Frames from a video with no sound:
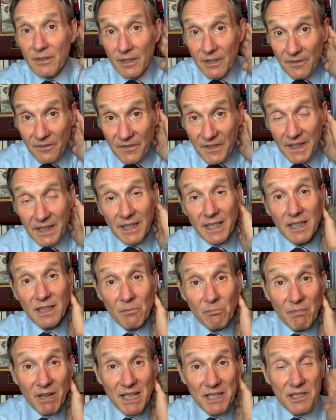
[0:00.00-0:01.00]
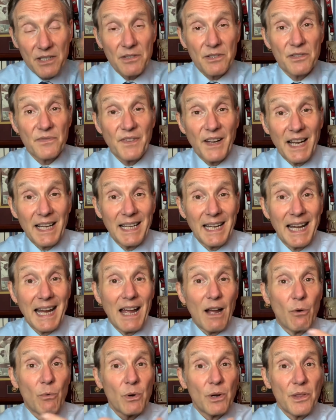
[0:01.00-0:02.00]
feeling the muscles, finding
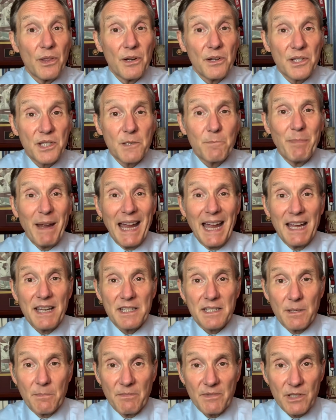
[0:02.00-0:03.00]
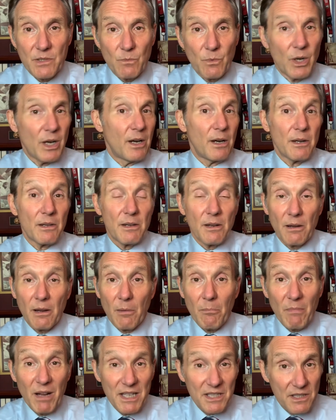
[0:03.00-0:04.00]
out where there's spasms, where a
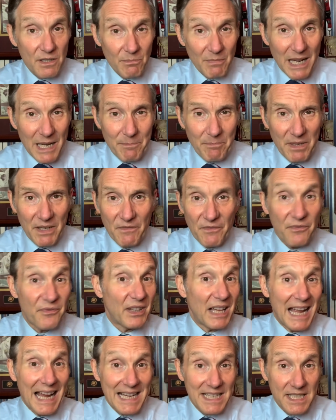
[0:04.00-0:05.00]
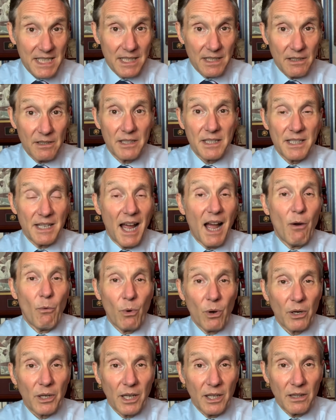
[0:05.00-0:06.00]
muscle might be flaccid, it's not
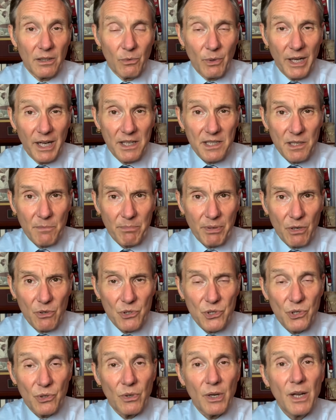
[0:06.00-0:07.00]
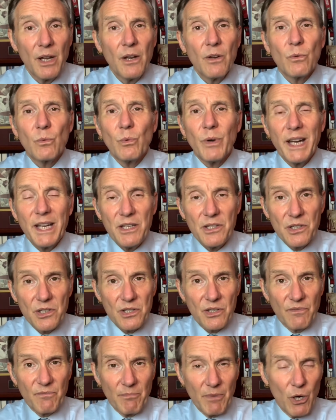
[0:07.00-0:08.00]
working the way it's supposed to. Ranges
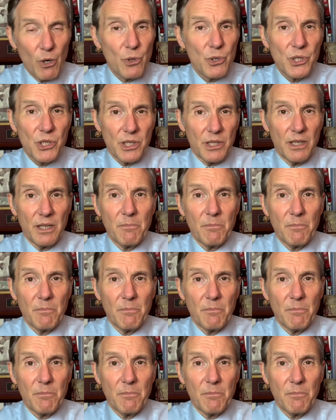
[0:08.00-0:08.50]
of motion in